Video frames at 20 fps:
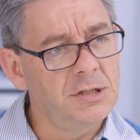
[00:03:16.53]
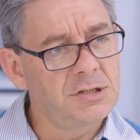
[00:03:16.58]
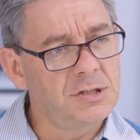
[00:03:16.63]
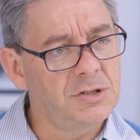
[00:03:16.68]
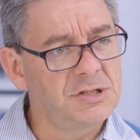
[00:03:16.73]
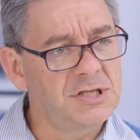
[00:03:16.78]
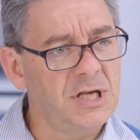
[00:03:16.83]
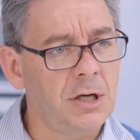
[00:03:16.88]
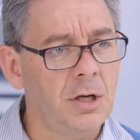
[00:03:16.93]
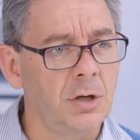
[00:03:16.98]

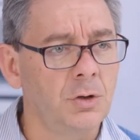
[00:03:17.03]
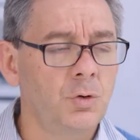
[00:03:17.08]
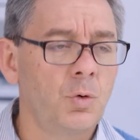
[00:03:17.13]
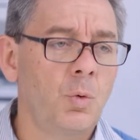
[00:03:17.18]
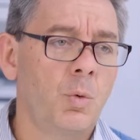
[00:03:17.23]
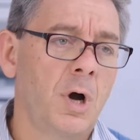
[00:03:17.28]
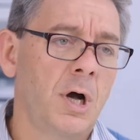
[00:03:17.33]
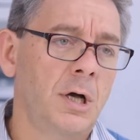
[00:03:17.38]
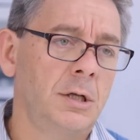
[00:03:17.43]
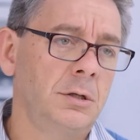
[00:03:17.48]
The second
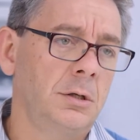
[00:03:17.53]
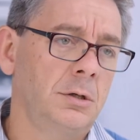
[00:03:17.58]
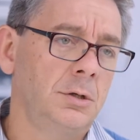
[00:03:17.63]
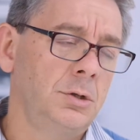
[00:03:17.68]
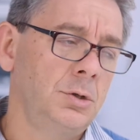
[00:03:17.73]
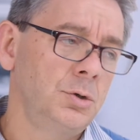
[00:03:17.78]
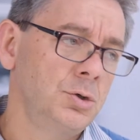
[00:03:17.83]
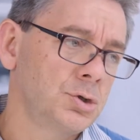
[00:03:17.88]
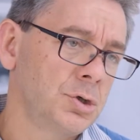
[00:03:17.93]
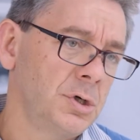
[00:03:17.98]
one
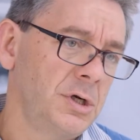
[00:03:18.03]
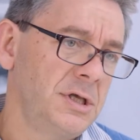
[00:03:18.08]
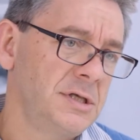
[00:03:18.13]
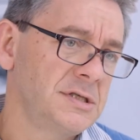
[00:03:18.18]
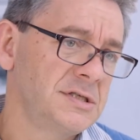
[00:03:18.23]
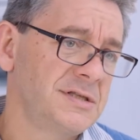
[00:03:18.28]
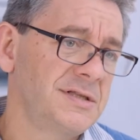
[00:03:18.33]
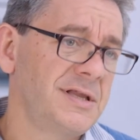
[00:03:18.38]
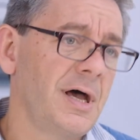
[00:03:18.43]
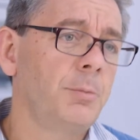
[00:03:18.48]
usually
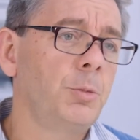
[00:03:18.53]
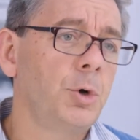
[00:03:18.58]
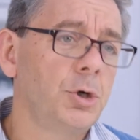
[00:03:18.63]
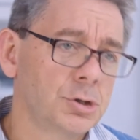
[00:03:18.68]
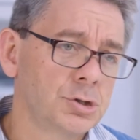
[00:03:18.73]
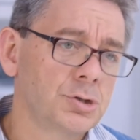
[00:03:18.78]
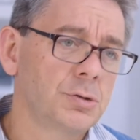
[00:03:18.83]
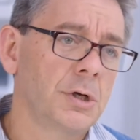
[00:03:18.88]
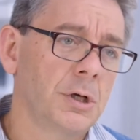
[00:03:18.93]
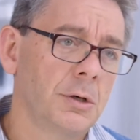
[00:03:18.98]
is double
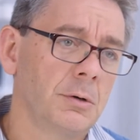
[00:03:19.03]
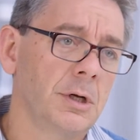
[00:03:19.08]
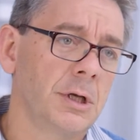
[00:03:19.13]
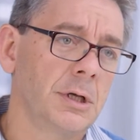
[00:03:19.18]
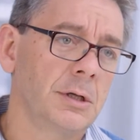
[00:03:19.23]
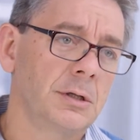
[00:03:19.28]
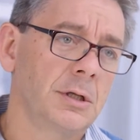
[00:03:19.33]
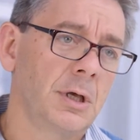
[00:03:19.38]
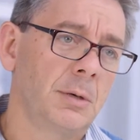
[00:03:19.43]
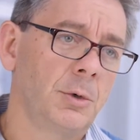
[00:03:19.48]
triggering.
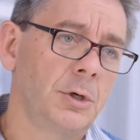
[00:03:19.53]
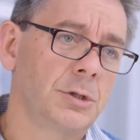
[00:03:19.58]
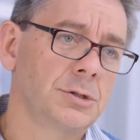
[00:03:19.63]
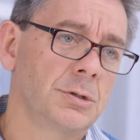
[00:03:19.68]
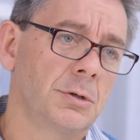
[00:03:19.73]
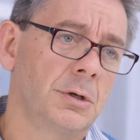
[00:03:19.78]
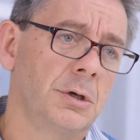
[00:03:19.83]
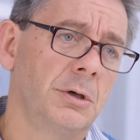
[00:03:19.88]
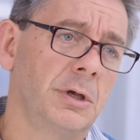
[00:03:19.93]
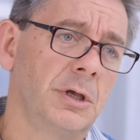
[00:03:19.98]
Double
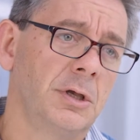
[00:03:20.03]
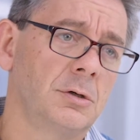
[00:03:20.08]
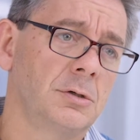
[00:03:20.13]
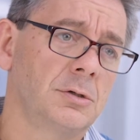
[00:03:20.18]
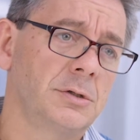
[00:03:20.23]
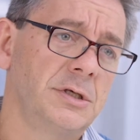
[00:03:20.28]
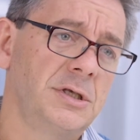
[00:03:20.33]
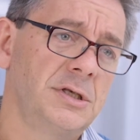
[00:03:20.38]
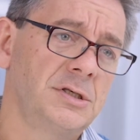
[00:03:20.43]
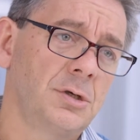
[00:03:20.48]

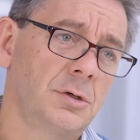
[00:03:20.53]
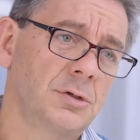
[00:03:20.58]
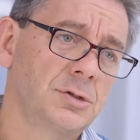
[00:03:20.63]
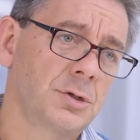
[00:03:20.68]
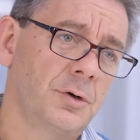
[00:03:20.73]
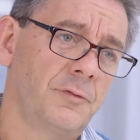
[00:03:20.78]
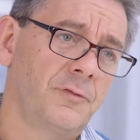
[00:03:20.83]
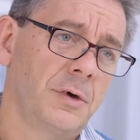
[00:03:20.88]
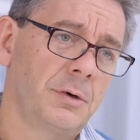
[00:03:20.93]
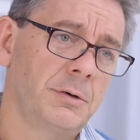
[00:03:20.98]
triggering is
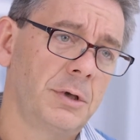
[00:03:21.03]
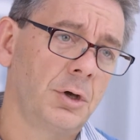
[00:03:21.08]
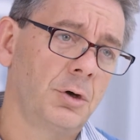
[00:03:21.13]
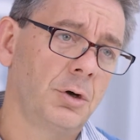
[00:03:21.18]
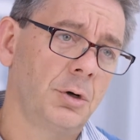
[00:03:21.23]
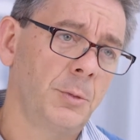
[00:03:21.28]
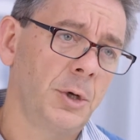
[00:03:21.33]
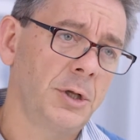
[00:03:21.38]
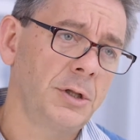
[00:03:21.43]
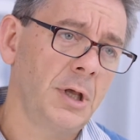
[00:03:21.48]
also very
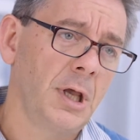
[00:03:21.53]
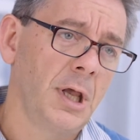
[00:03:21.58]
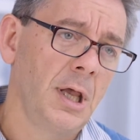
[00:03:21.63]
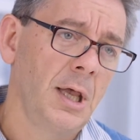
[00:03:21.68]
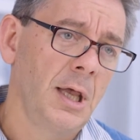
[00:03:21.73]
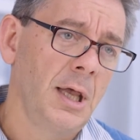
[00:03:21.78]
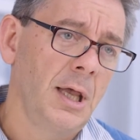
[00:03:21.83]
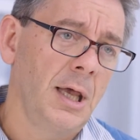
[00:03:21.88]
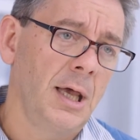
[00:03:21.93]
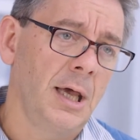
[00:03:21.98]
common
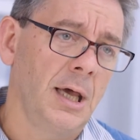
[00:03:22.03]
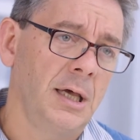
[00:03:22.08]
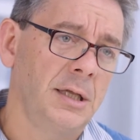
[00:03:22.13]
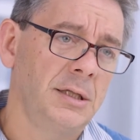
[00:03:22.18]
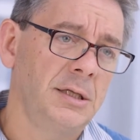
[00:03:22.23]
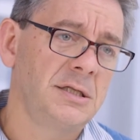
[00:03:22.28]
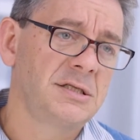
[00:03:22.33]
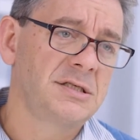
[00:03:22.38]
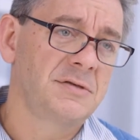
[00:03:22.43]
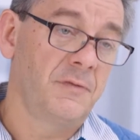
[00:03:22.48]

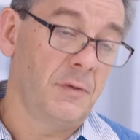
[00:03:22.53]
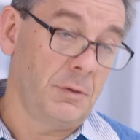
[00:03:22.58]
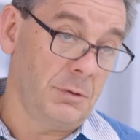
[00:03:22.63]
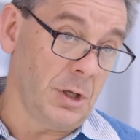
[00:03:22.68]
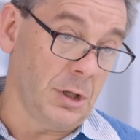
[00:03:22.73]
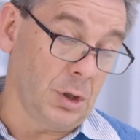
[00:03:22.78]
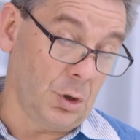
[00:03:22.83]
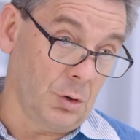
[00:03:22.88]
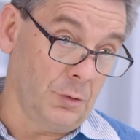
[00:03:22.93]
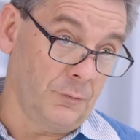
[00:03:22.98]
and it's very
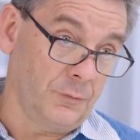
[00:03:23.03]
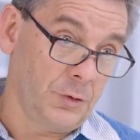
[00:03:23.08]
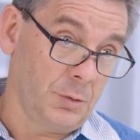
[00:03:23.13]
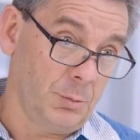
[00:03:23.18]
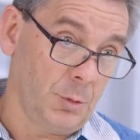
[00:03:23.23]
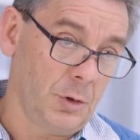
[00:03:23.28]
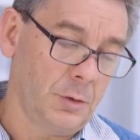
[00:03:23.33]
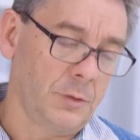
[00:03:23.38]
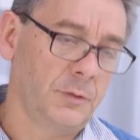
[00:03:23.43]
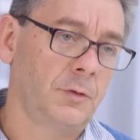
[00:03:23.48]

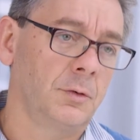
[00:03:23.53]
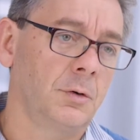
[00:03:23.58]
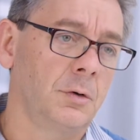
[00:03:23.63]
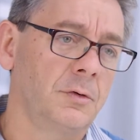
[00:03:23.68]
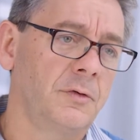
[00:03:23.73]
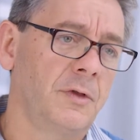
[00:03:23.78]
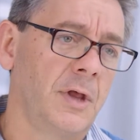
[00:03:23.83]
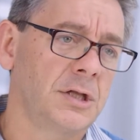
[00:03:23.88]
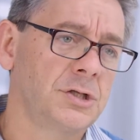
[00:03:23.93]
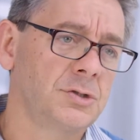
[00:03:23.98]
uncomfortable.
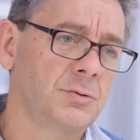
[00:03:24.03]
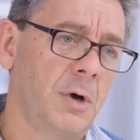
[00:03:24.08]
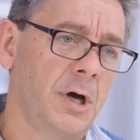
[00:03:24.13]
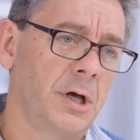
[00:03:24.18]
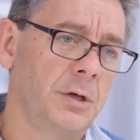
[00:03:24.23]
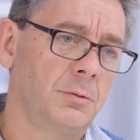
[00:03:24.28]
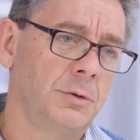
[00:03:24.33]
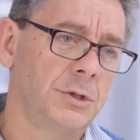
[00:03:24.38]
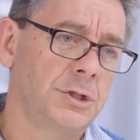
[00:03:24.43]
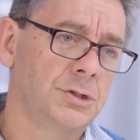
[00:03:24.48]
So that's
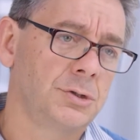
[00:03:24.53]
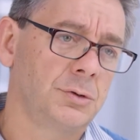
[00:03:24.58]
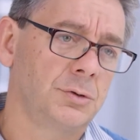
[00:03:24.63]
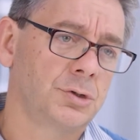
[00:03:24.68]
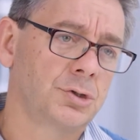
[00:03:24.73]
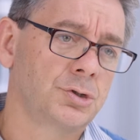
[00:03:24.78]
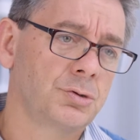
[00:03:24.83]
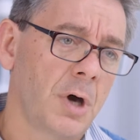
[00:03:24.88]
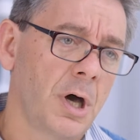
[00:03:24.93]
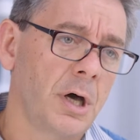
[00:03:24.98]
why we
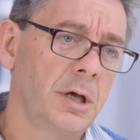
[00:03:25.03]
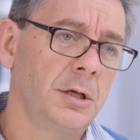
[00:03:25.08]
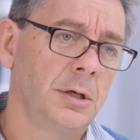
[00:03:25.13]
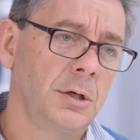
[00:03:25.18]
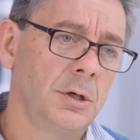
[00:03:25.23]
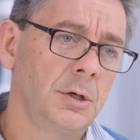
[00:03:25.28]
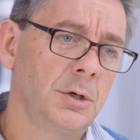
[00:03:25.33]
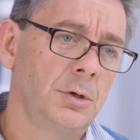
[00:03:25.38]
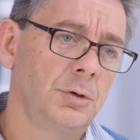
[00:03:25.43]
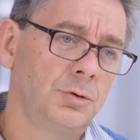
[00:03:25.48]
should try
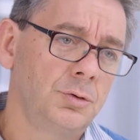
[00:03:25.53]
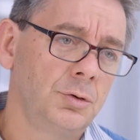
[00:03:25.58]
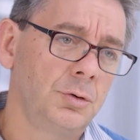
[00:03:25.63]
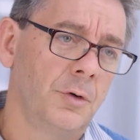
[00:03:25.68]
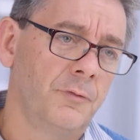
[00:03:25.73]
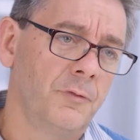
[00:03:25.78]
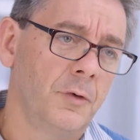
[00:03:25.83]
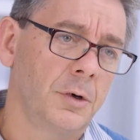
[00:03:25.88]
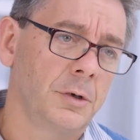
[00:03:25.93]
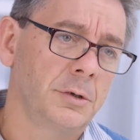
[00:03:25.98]
to
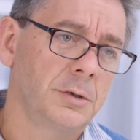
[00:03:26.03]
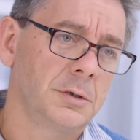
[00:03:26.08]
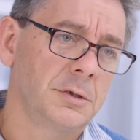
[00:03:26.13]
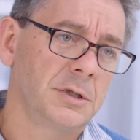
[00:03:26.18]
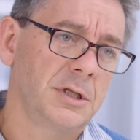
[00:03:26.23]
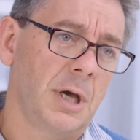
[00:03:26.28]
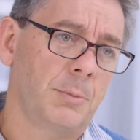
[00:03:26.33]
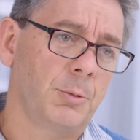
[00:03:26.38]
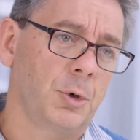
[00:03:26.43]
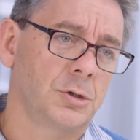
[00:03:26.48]
avoid uh,
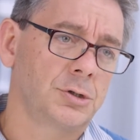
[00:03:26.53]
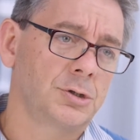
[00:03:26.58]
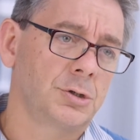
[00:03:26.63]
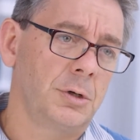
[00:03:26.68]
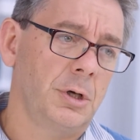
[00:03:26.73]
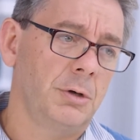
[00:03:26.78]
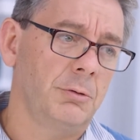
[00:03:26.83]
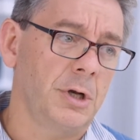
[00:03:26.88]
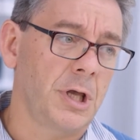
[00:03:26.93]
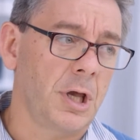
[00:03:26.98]
double
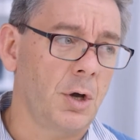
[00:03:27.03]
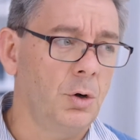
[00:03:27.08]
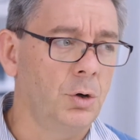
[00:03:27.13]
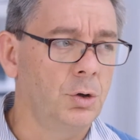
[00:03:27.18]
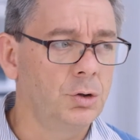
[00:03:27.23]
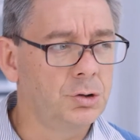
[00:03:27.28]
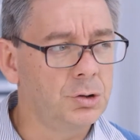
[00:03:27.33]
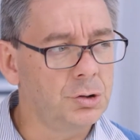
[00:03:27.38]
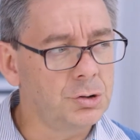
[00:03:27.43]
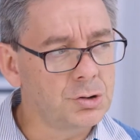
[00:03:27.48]
triggering.
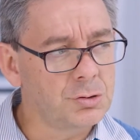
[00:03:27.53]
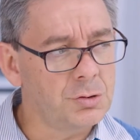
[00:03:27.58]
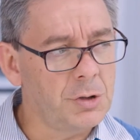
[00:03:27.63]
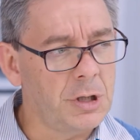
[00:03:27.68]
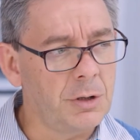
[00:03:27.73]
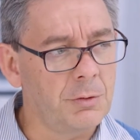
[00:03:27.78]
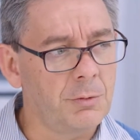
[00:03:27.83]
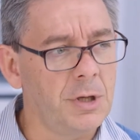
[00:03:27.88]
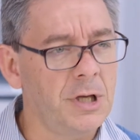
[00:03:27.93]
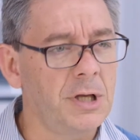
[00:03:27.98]
Auto
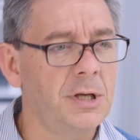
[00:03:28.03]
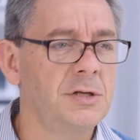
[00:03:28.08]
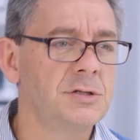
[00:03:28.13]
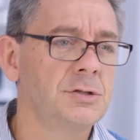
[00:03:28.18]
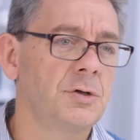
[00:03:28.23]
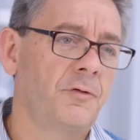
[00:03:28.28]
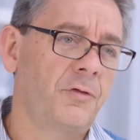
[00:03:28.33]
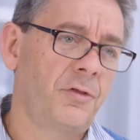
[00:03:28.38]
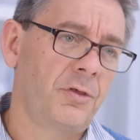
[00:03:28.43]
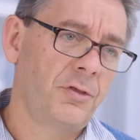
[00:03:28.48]
triggering
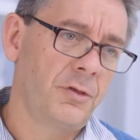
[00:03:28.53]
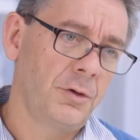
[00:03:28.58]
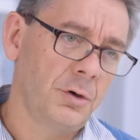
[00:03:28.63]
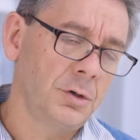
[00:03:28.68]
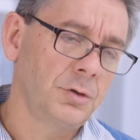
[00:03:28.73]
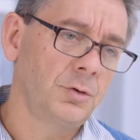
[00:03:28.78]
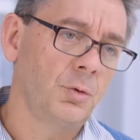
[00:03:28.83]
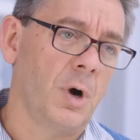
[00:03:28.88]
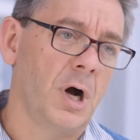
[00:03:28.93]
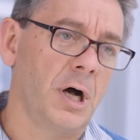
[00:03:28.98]
is a
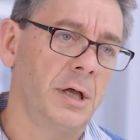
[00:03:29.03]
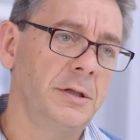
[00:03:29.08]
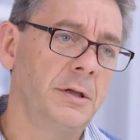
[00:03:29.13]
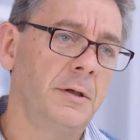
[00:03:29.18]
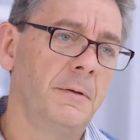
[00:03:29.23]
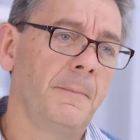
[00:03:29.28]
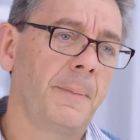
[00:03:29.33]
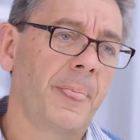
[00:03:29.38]
third one,